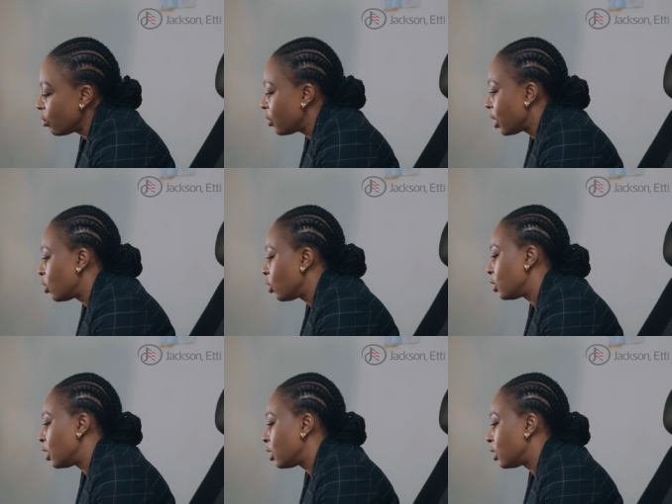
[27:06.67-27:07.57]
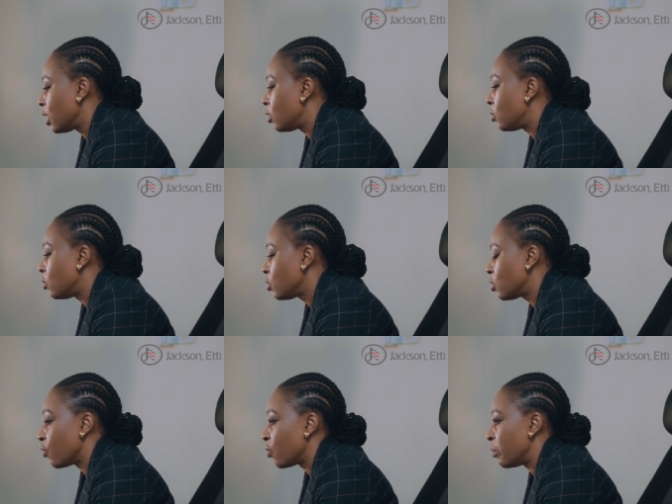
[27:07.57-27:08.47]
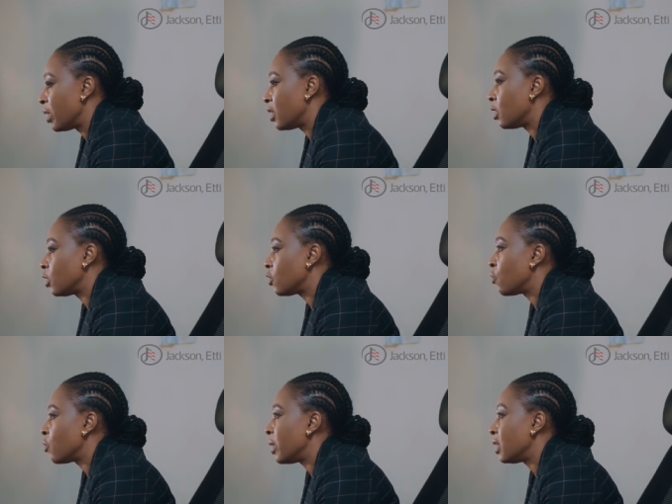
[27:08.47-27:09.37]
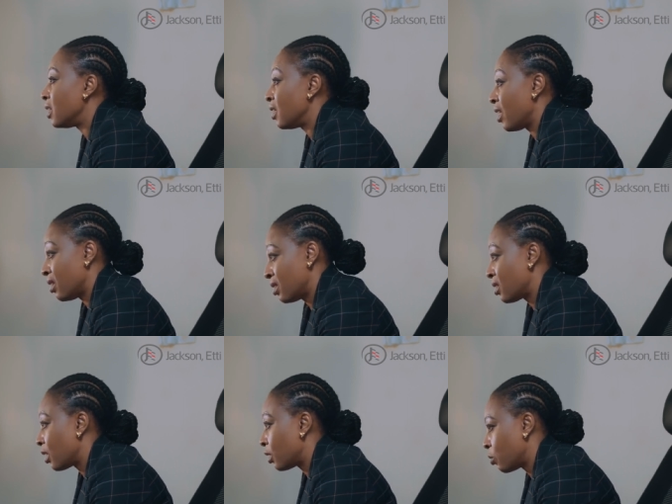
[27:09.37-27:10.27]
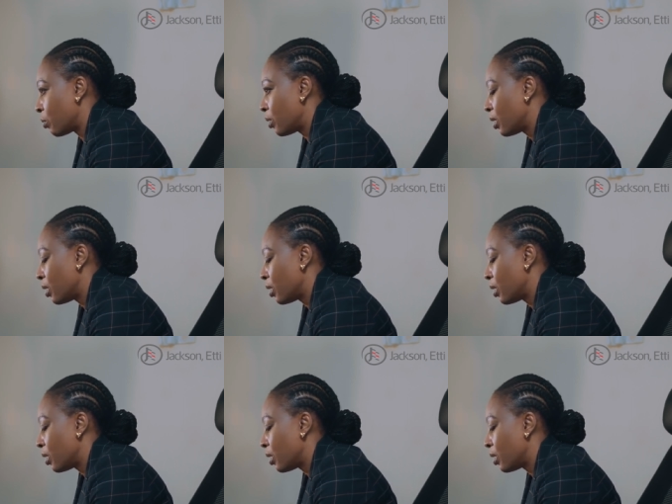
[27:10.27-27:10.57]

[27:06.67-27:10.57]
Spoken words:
I know there are lots of women. There are lots of women in the health sector.